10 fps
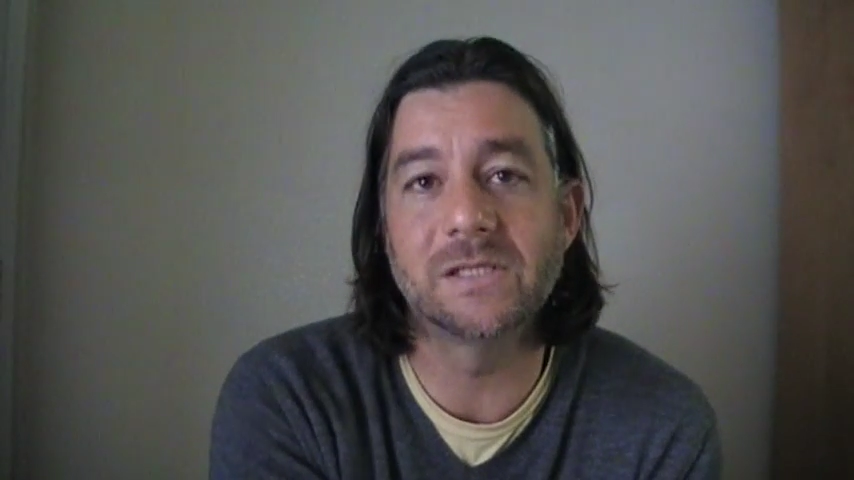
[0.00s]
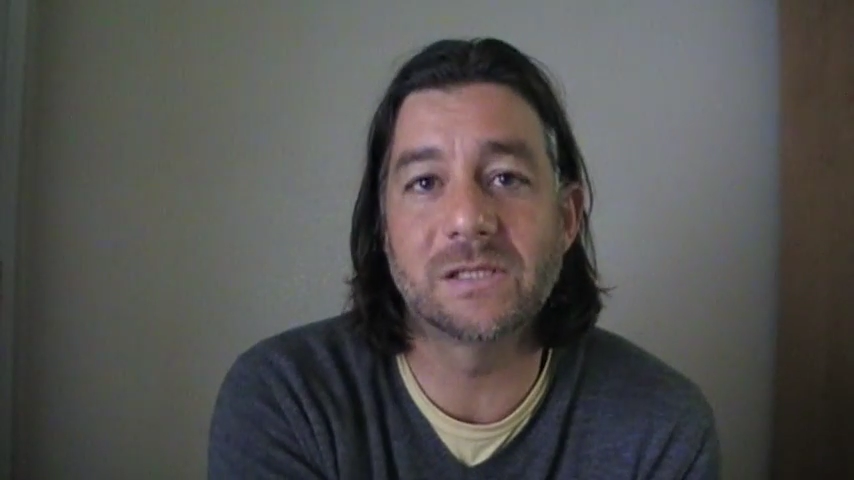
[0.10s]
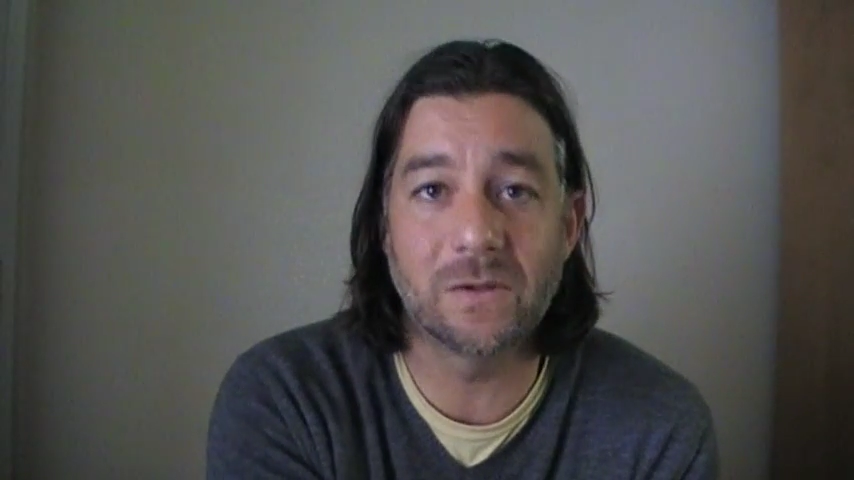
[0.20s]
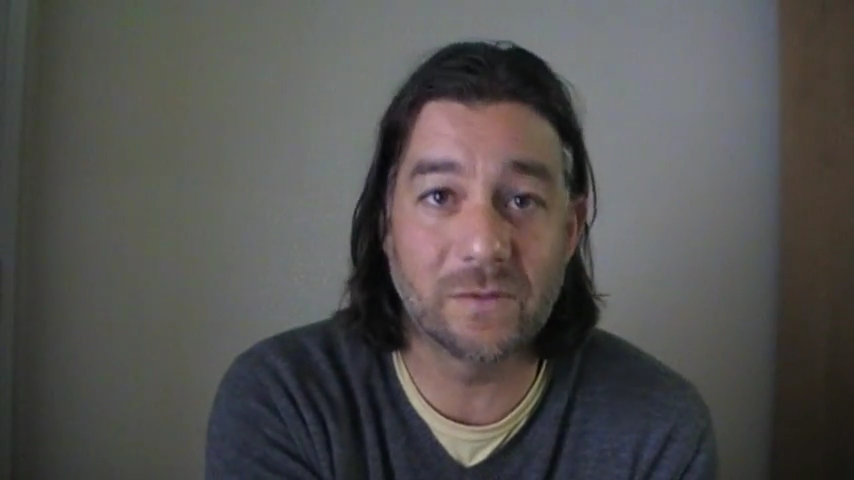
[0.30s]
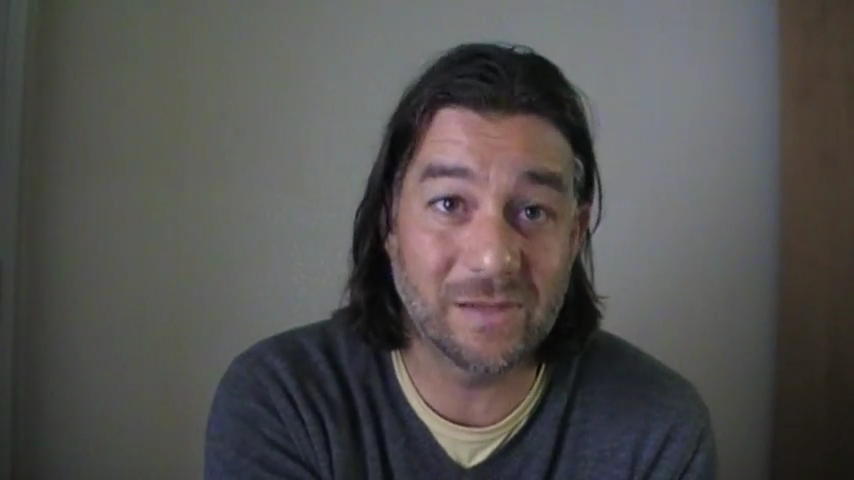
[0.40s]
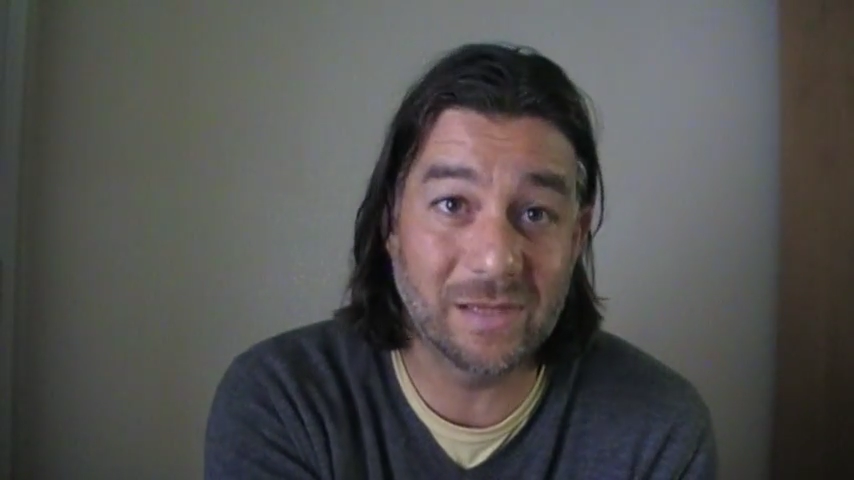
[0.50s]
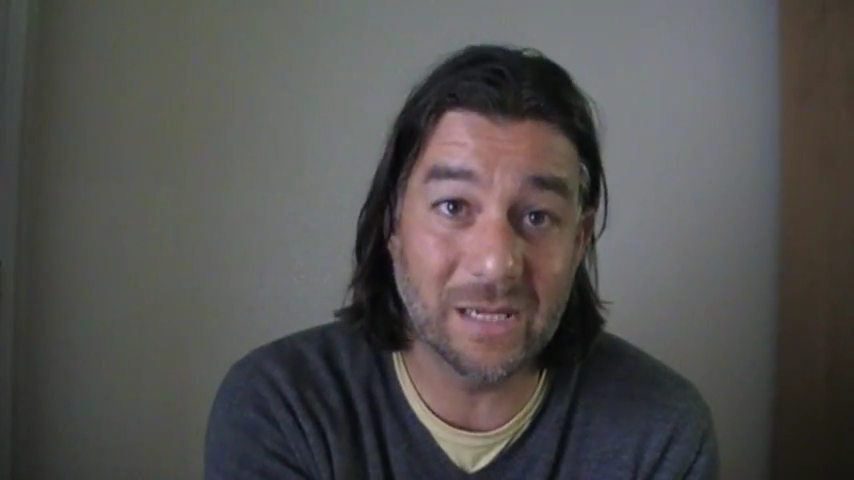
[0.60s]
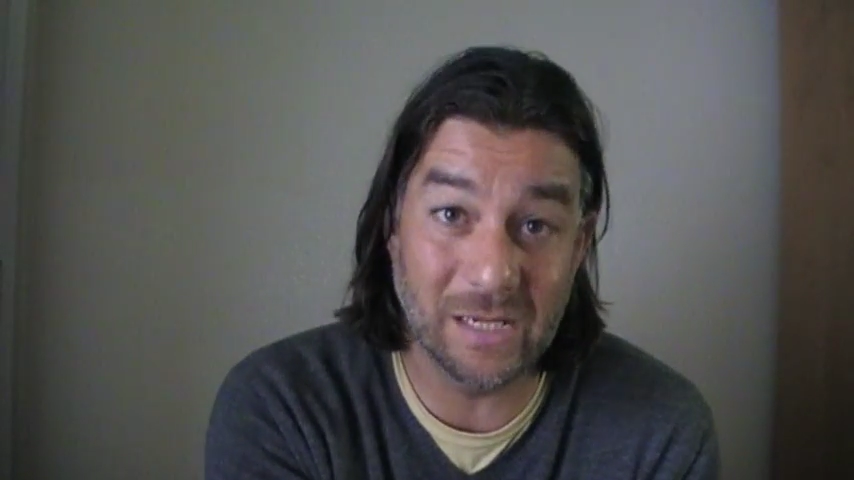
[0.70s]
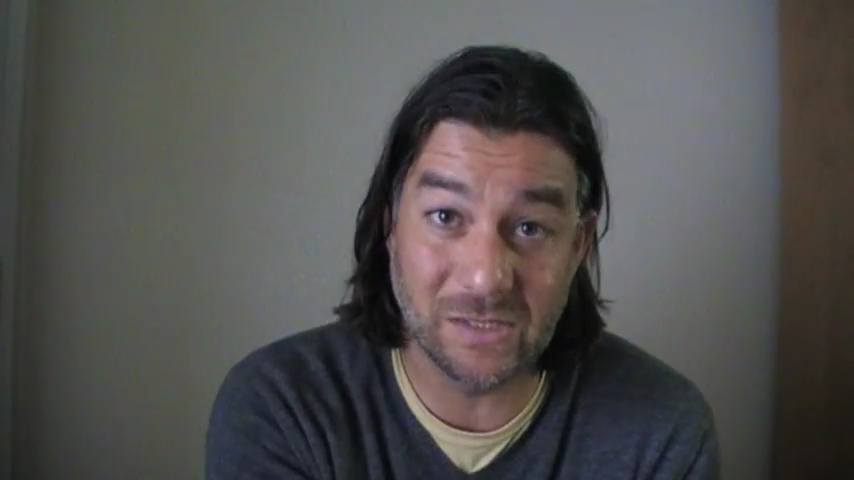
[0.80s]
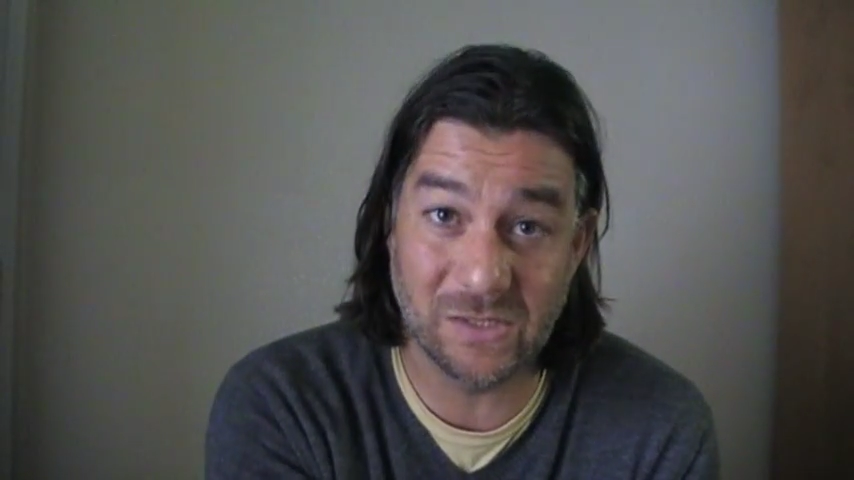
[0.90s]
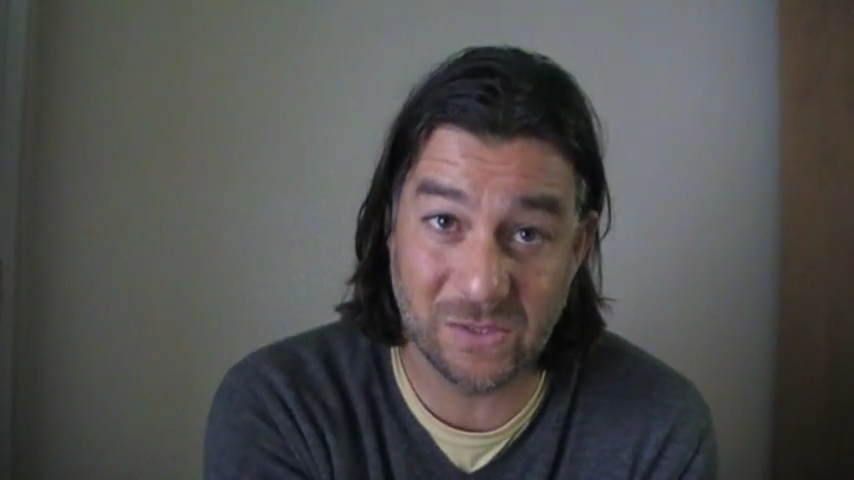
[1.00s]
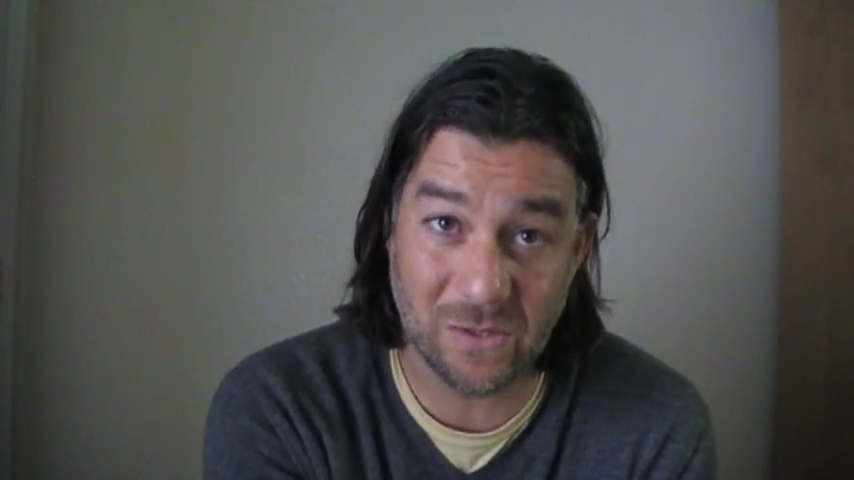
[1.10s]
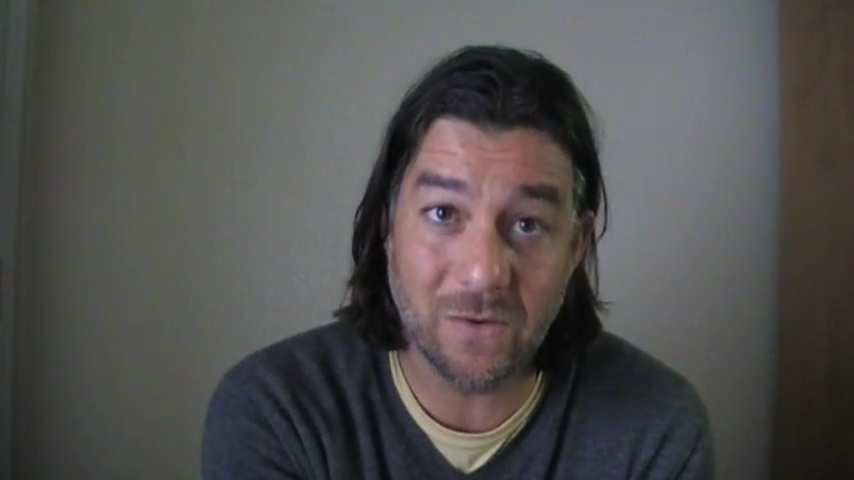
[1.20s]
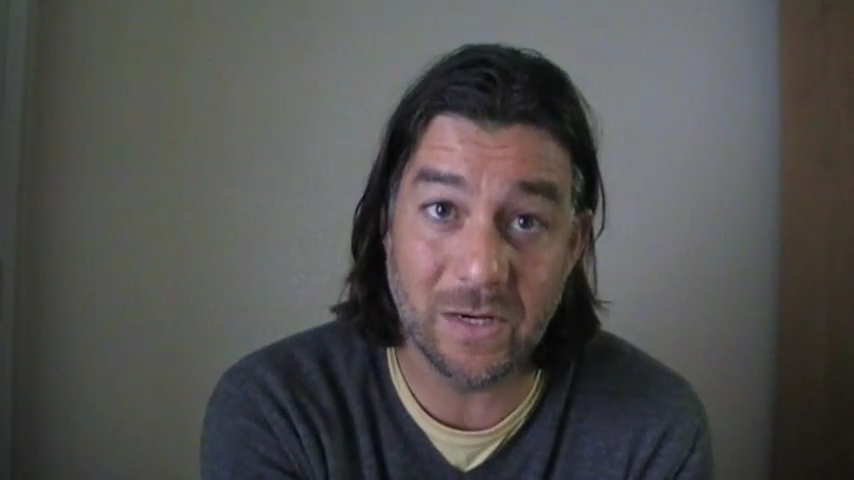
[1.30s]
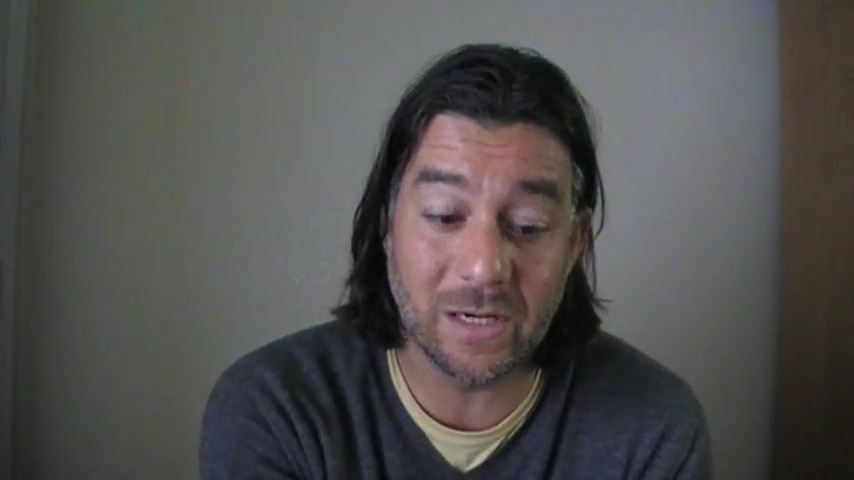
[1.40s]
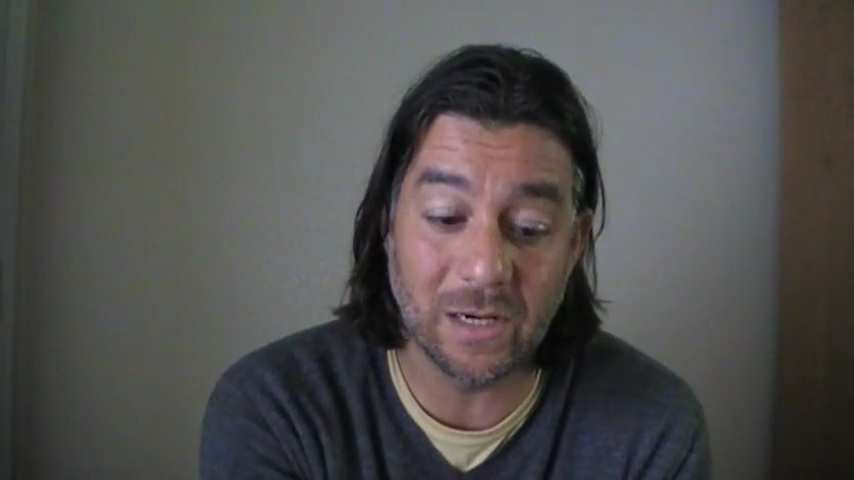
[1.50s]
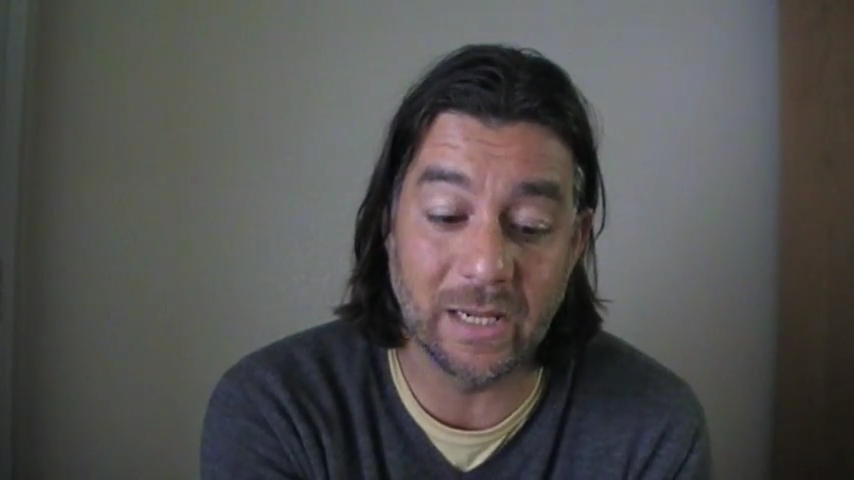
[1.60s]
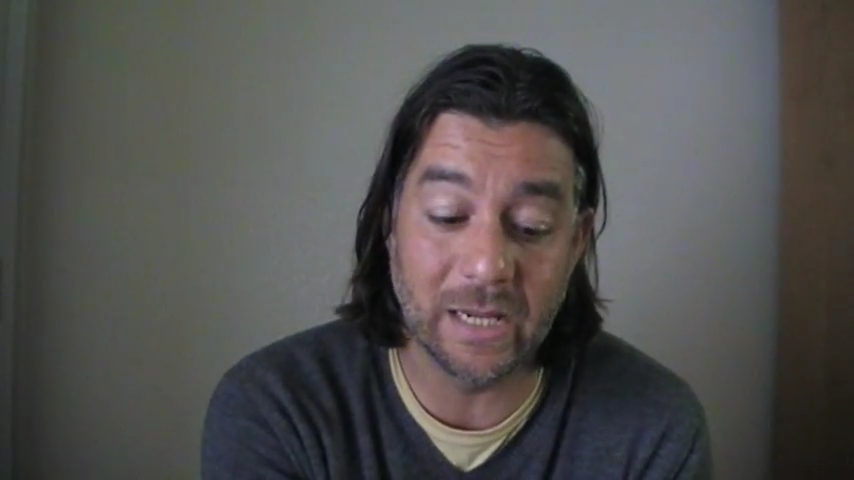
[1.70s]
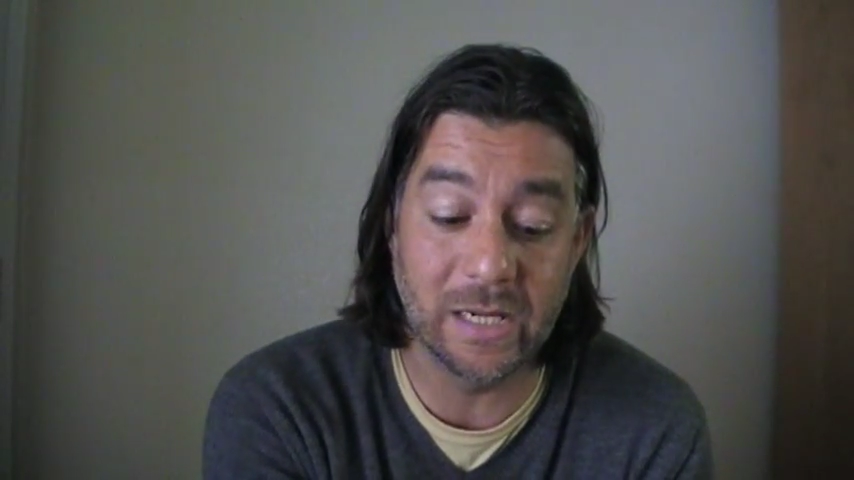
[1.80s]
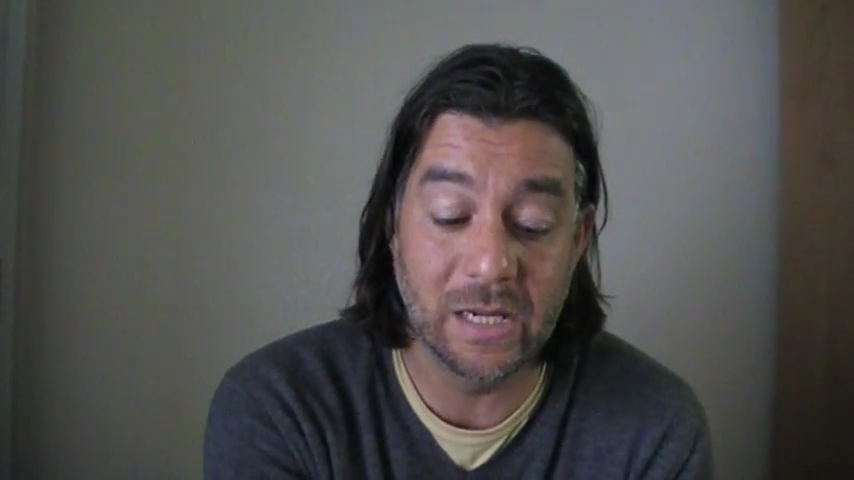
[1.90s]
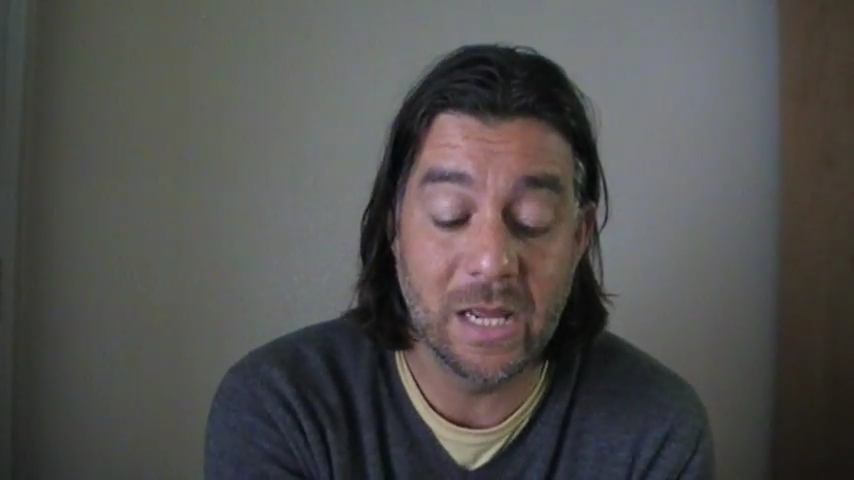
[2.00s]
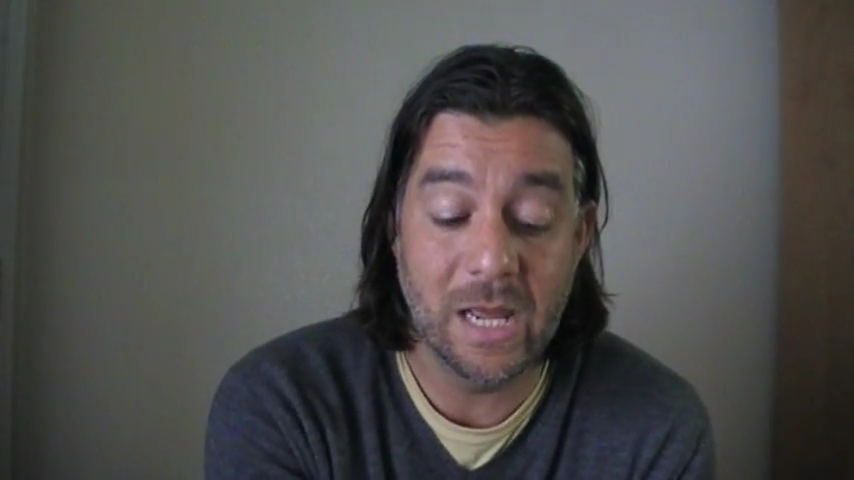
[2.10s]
So historically,